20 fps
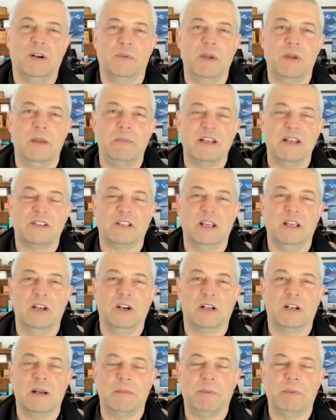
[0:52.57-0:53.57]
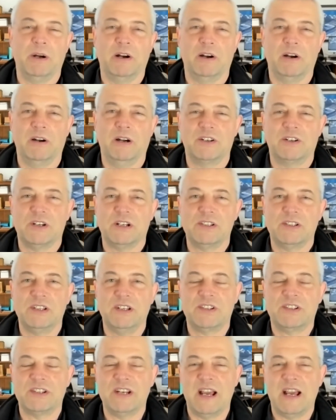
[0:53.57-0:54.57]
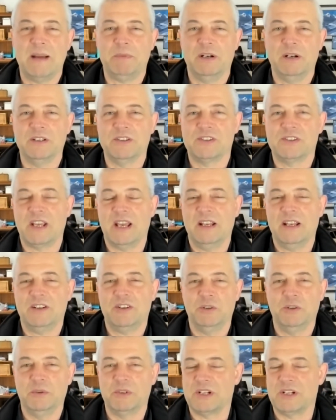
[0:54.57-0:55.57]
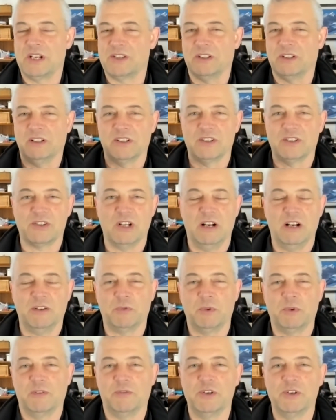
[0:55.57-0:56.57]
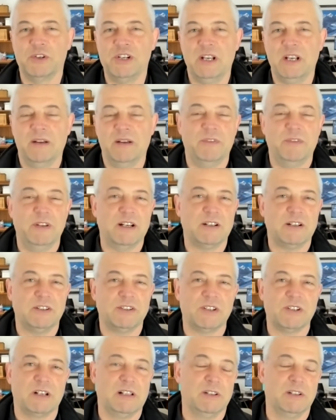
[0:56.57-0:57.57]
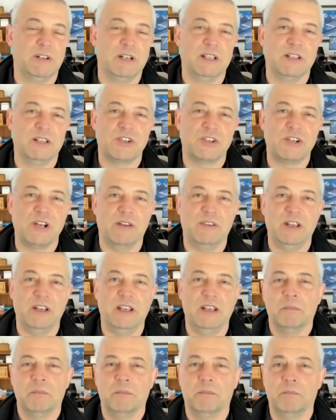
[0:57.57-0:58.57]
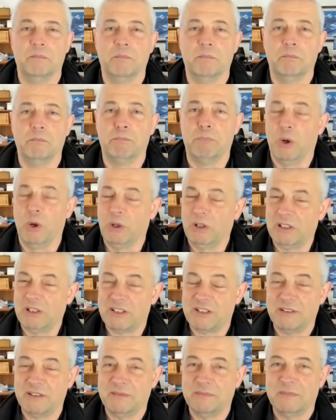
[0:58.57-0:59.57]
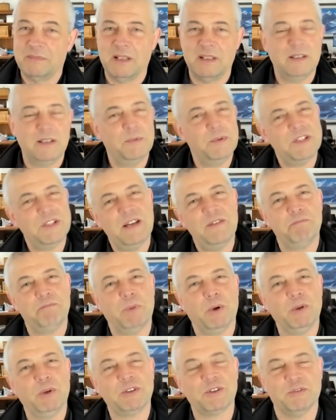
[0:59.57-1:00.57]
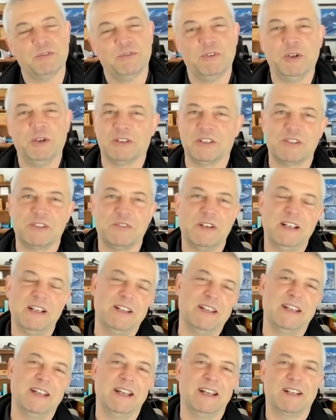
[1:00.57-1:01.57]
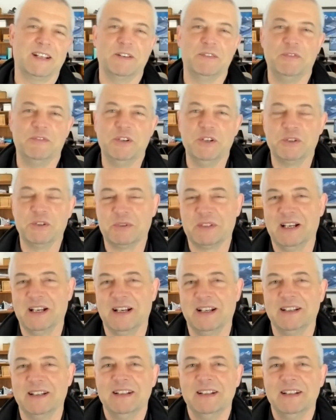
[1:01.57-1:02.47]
We basically hook up our trusty Snap-on scan tool, which has all the software for GM vehicles, including the Chevy Bolt. Did we say Bolt or Volt? It's funny how you can get confused with that.